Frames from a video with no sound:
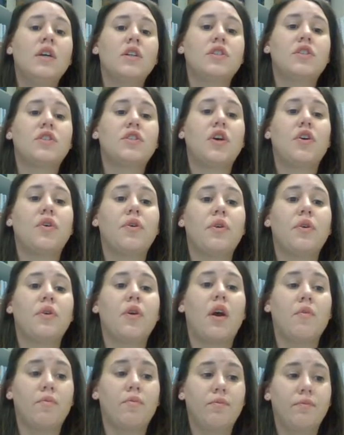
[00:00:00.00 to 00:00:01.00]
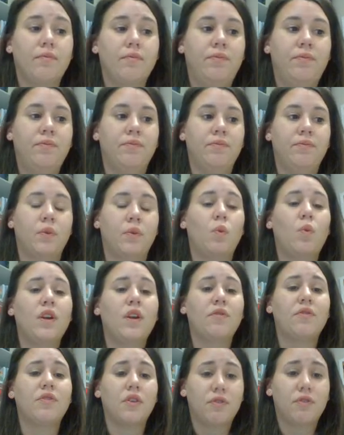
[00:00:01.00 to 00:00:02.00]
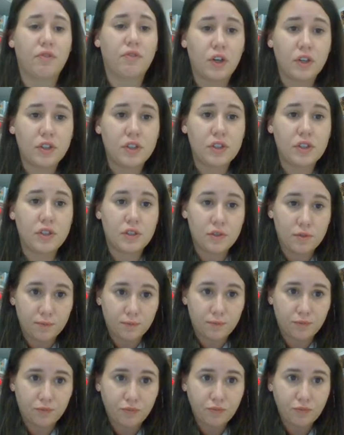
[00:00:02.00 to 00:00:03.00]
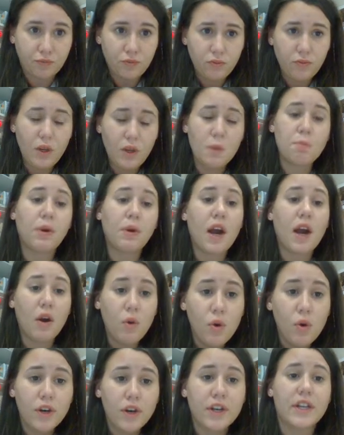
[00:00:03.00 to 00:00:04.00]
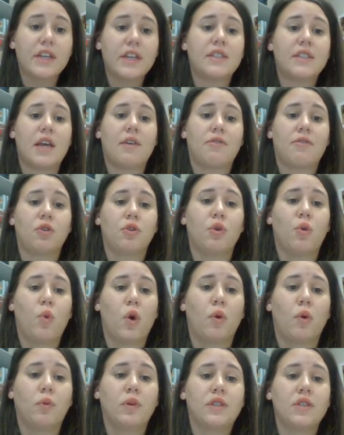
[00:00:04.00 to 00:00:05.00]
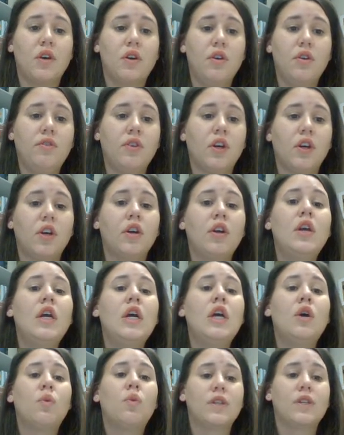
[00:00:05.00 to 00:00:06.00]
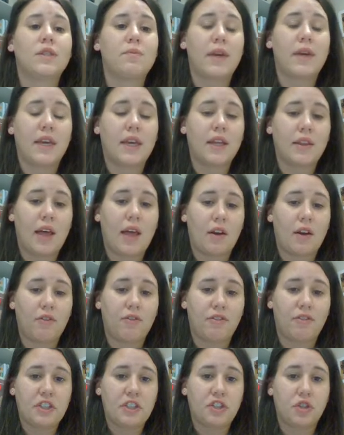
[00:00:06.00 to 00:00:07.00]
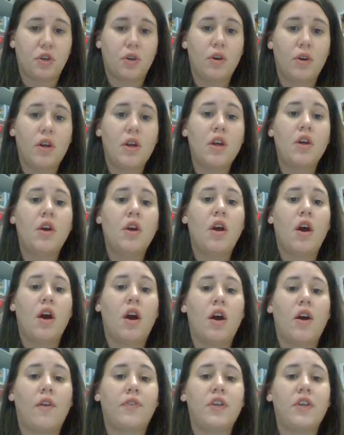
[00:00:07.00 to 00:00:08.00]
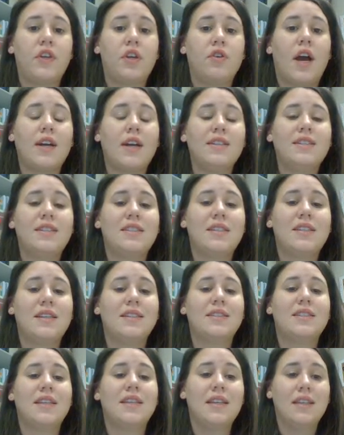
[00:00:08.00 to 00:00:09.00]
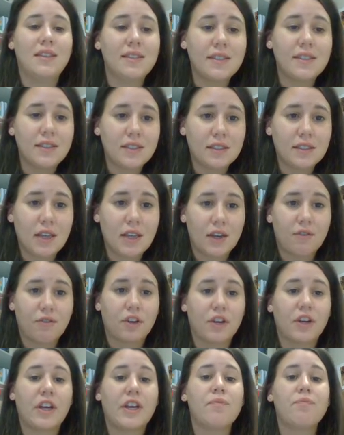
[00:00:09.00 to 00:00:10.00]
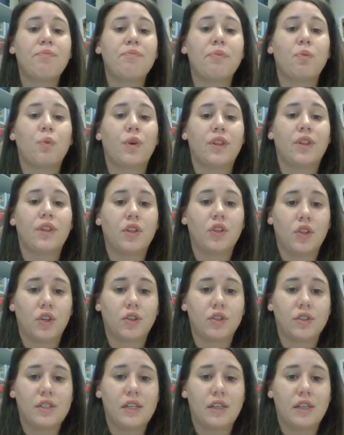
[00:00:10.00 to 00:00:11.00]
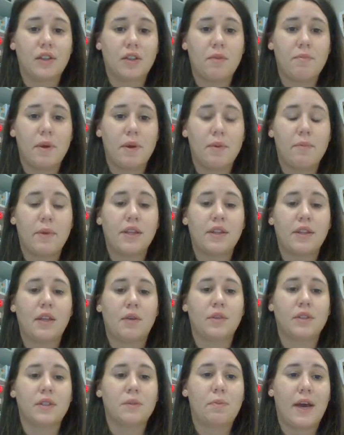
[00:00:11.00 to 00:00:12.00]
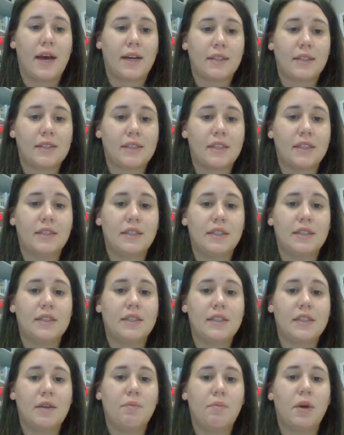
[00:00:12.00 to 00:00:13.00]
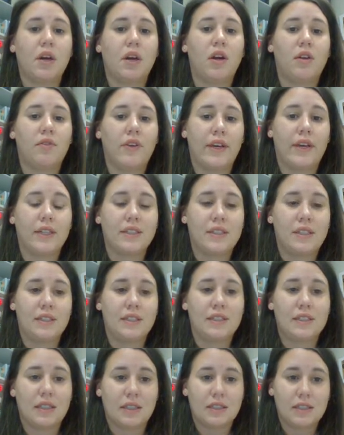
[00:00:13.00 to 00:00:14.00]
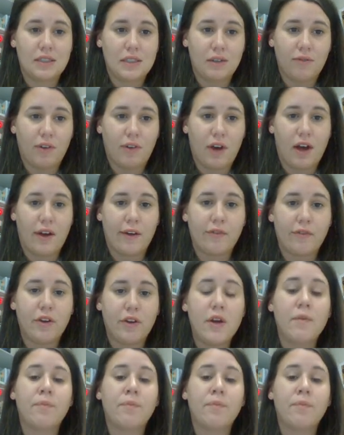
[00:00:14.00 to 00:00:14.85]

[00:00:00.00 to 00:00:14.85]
So one of the first priorities after the war was over was making that official. The United States ended slavery with the 13th Amendment that was passed in December of 1865.